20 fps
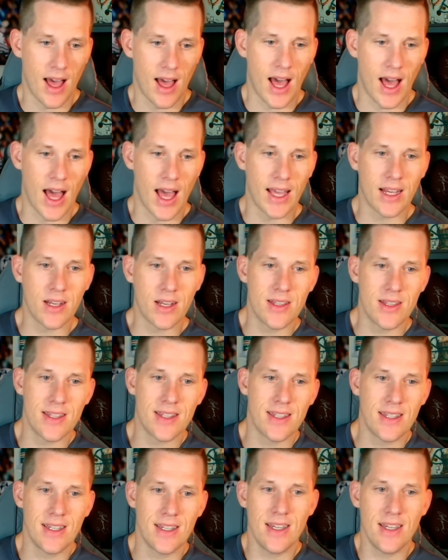I could
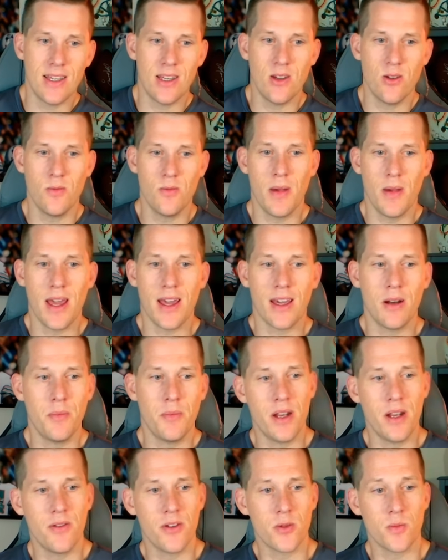see you making a
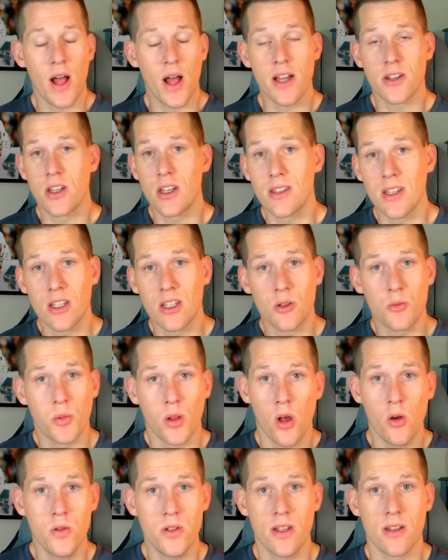bit of a splash. He's
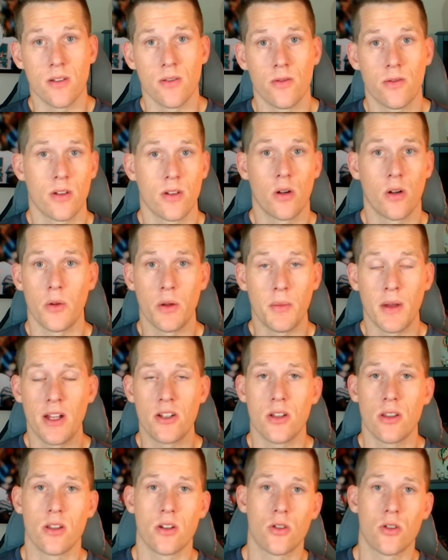explosive. You know, we
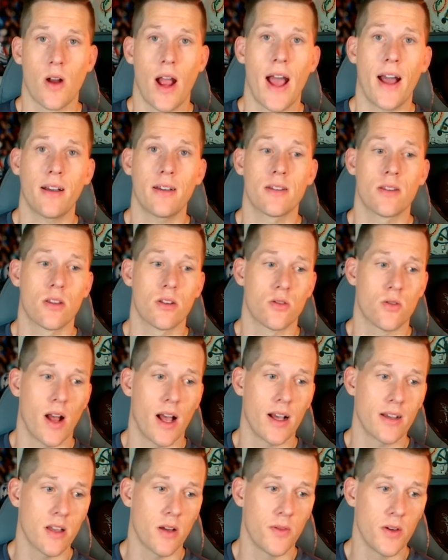mentioned the track
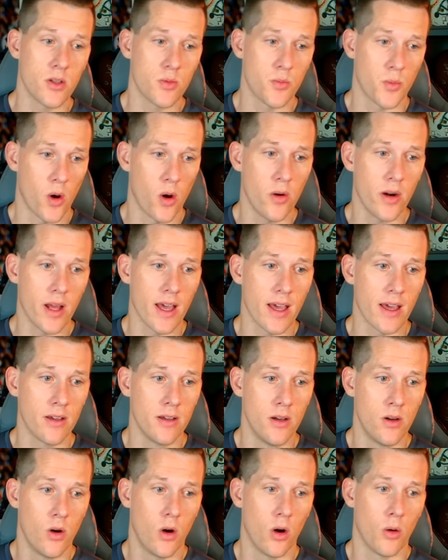stuff. His pro day
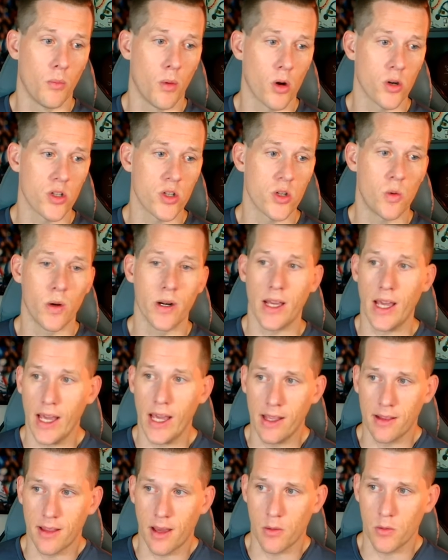on March
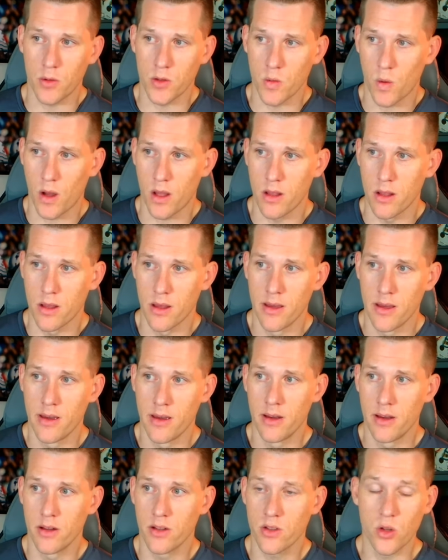28th, that was
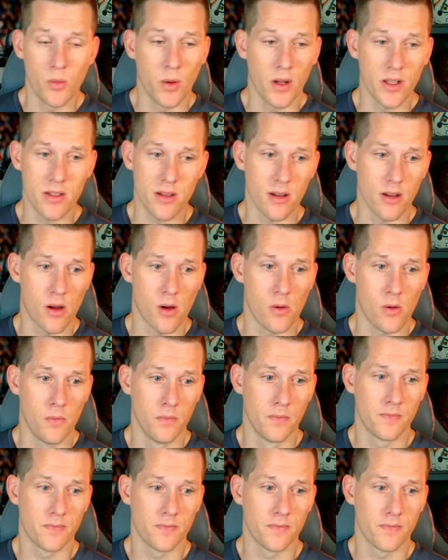2 months ago.